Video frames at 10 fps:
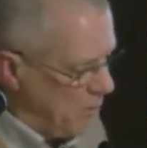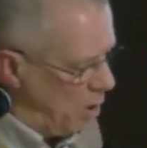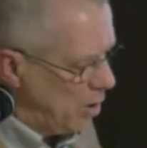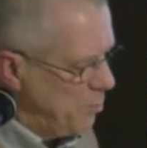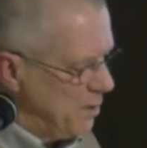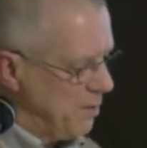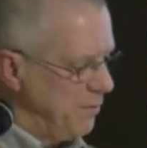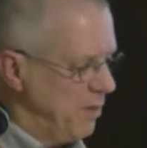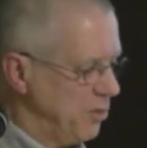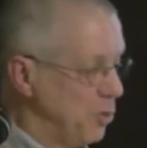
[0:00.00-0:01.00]
Arguments
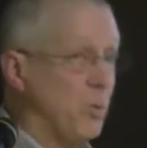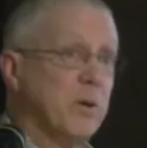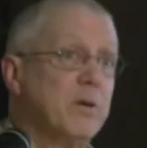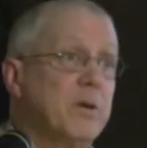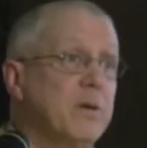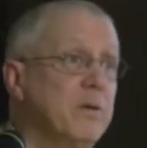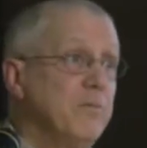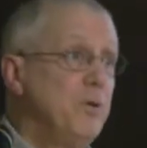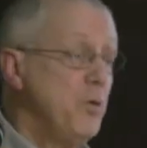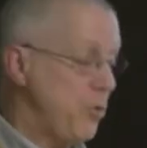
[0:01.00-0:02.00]
of this sort
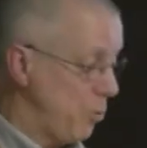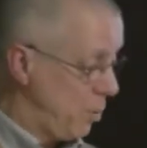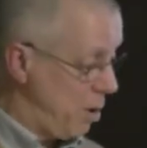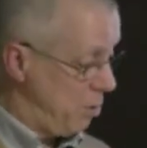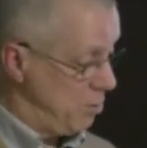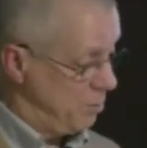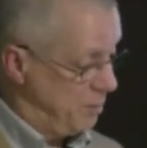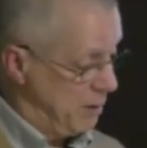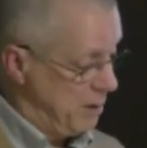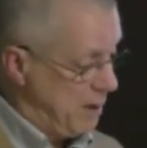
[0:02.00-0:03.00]
view Thoreau
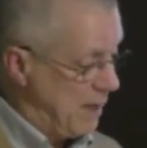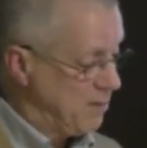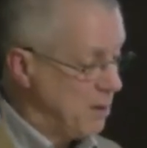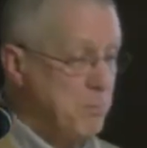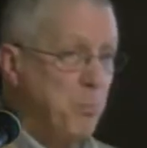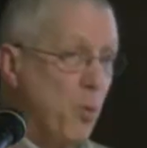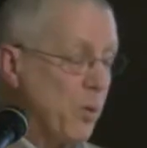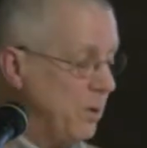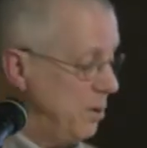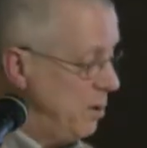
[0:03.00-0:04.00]
as an
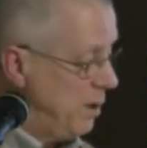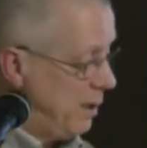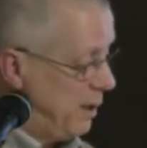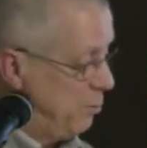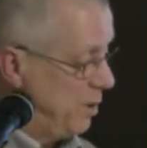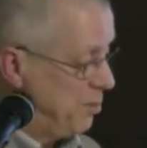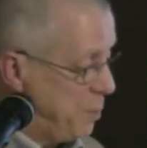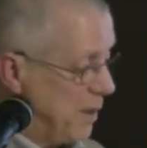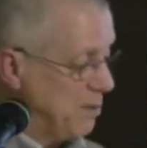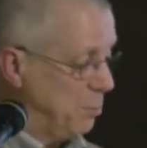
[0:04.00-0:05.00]
important and
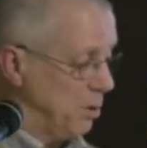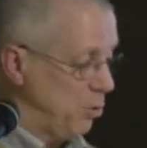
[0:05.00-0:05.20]
responsible